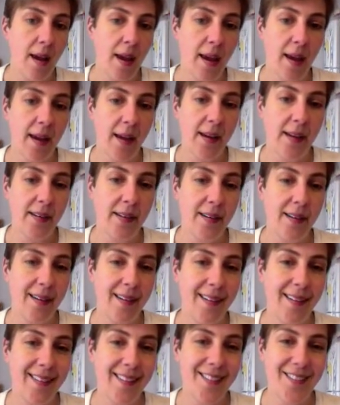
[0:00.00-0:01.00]
And
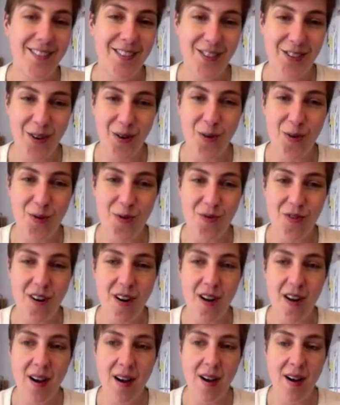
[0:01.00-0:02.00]
so
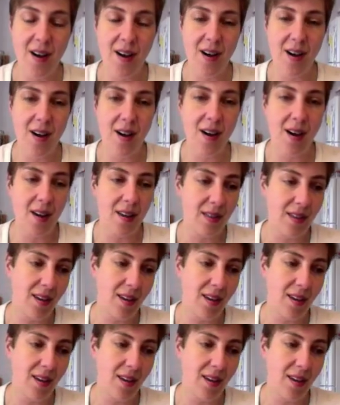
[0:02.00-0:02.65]
I